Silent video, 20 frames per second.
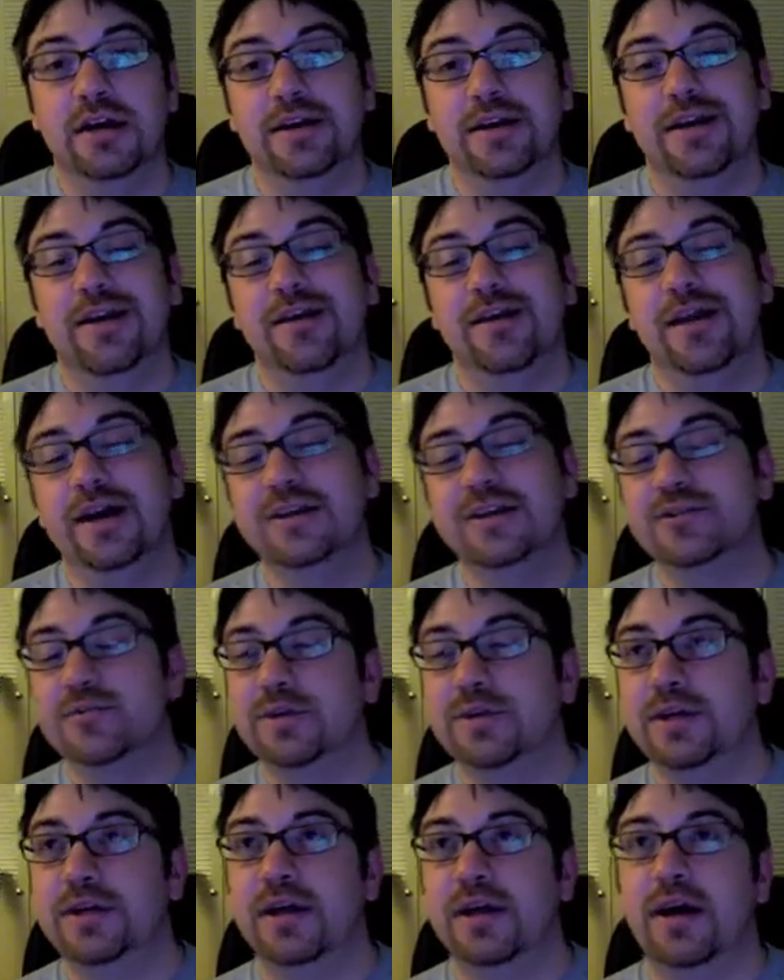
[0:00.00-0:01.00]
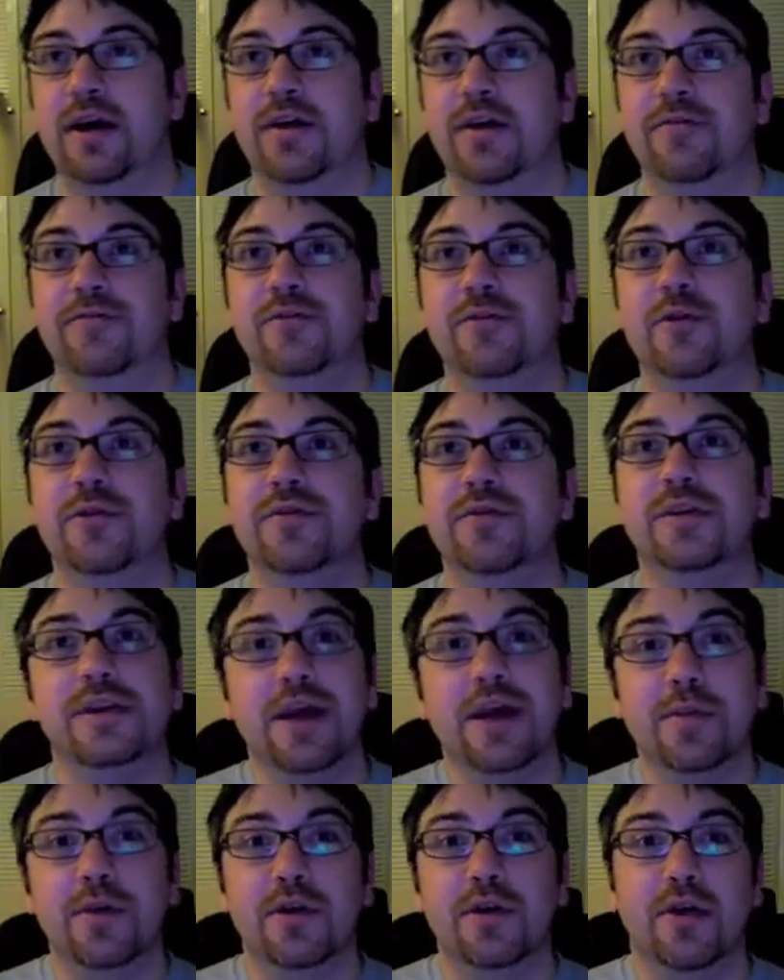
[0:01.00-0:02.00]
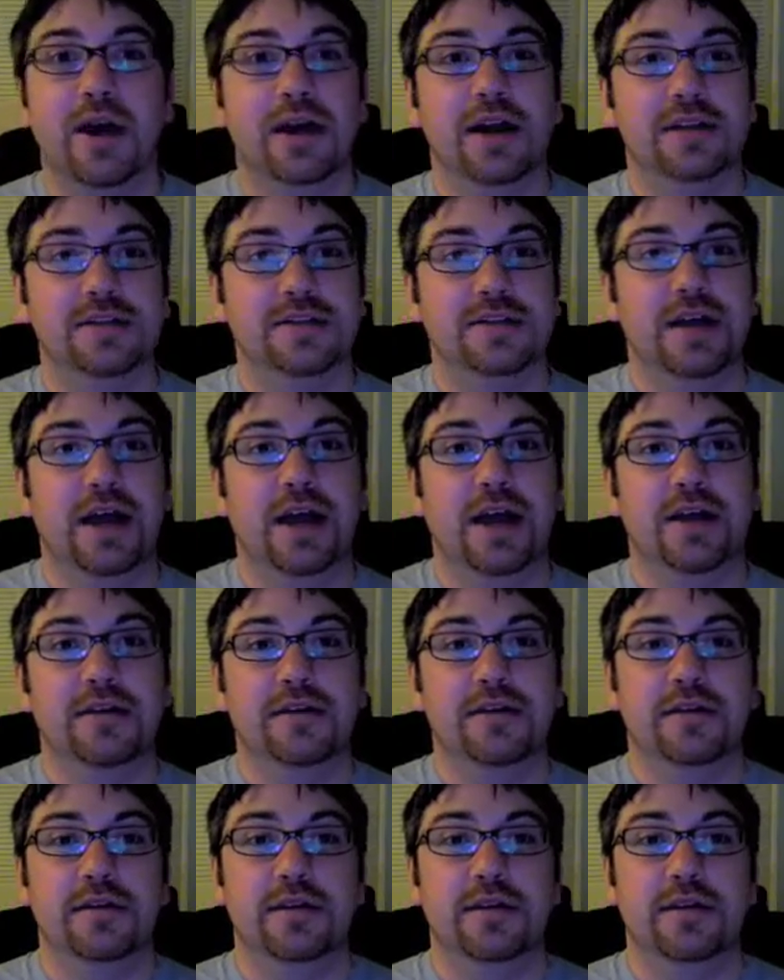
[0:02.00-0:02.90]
Now, last week, a few of the Democrats that